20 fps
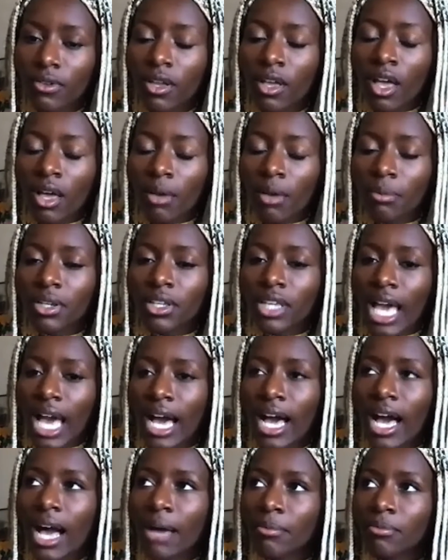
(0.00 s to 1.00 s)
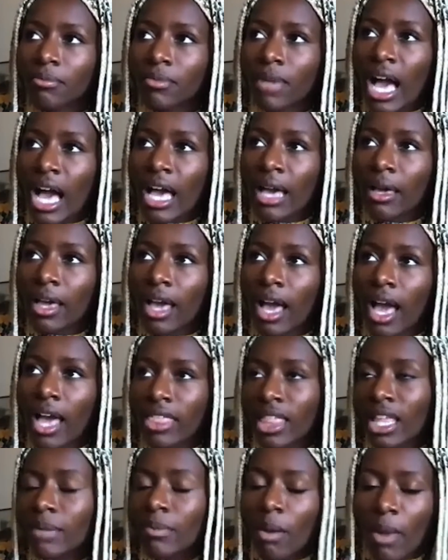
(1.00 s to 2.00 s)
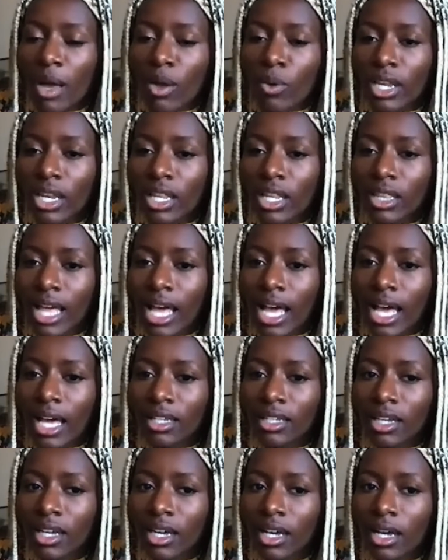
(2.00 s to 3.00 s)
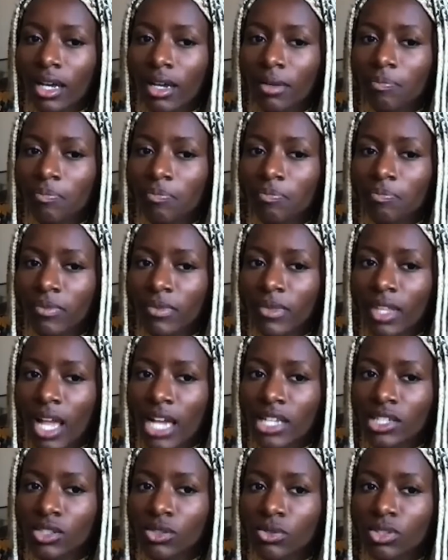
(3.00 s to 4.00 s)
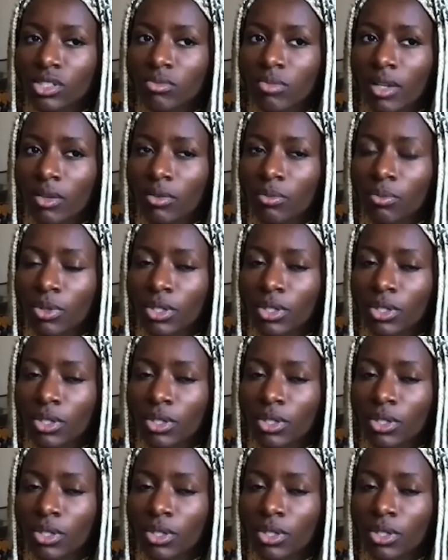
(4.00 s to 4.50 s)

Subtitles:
But yeah, I think I'm on my way to that. I do some like pretty